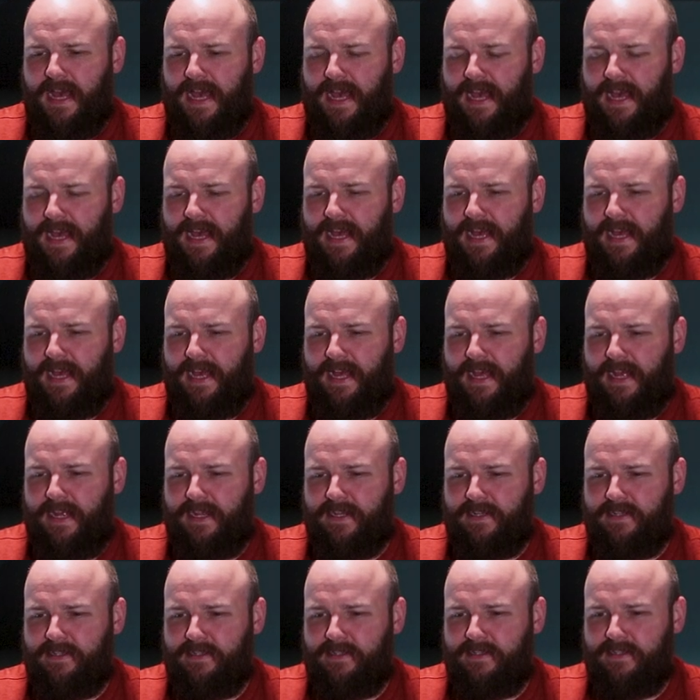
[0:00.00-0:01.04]

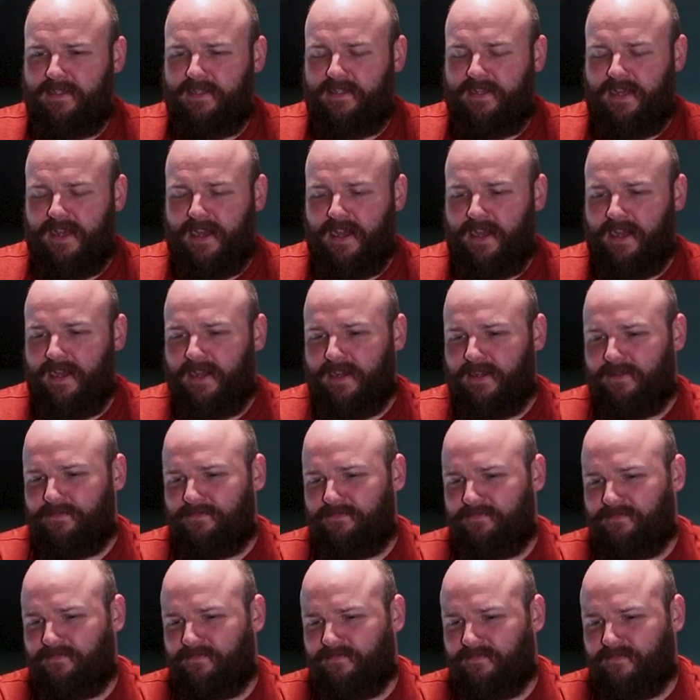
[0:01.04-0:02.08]
and yeah,
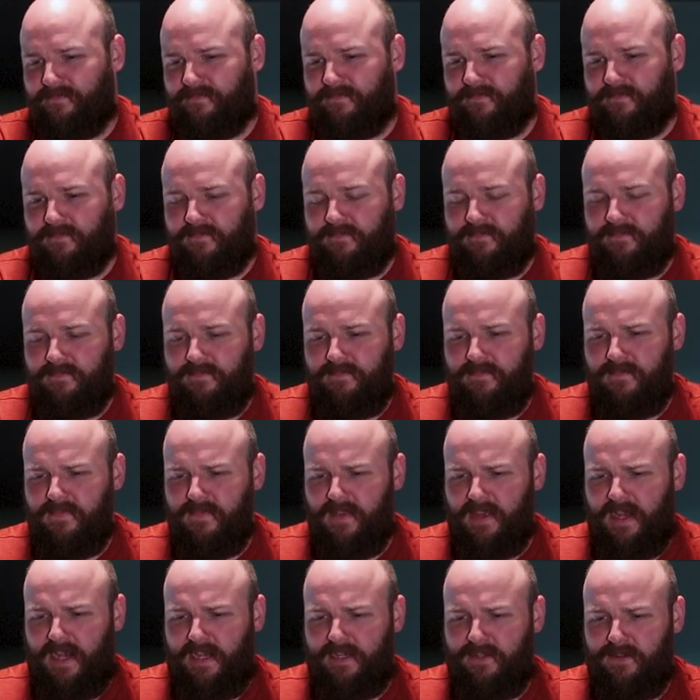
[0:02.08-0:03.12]

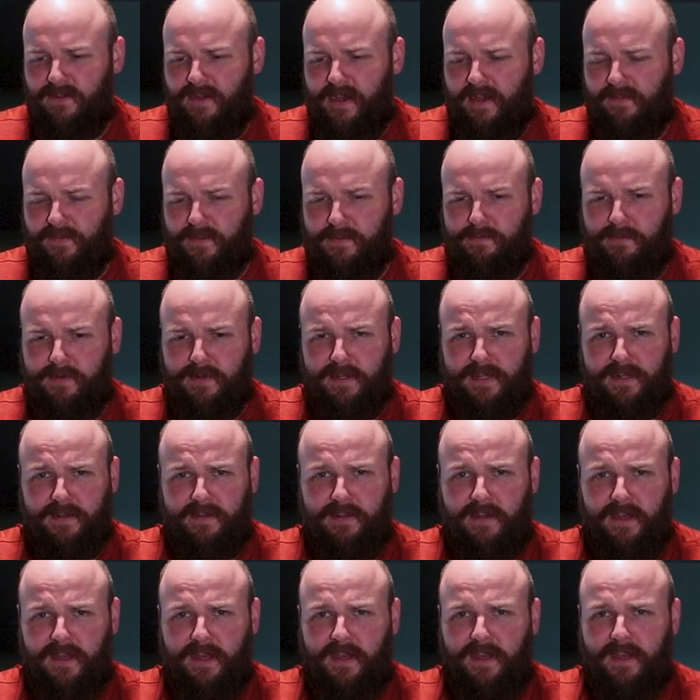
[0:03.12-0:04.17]
I do have to put
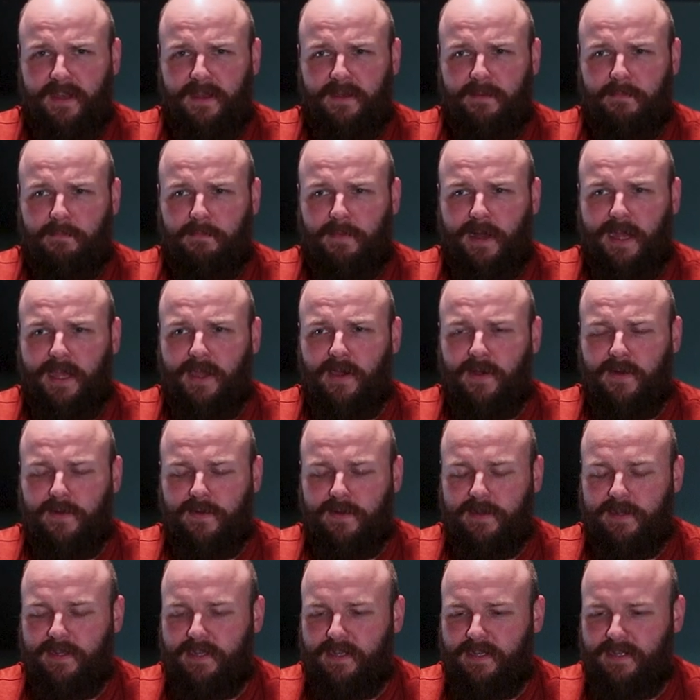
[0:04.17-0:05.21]
in my
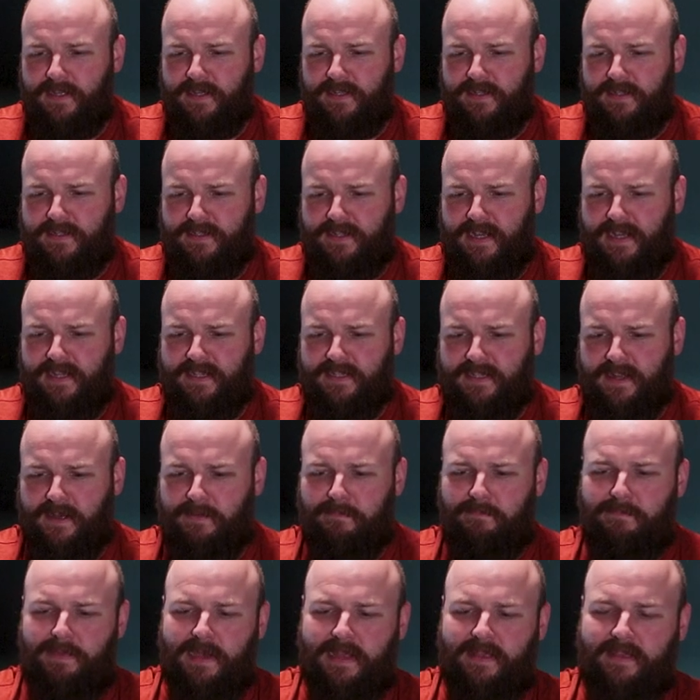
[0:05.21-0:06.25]
own taste
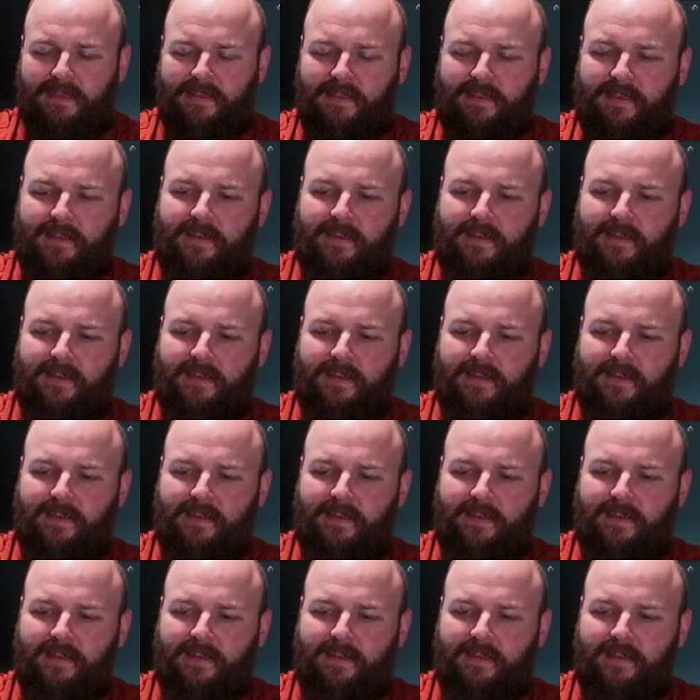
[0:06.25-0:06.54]
a bit.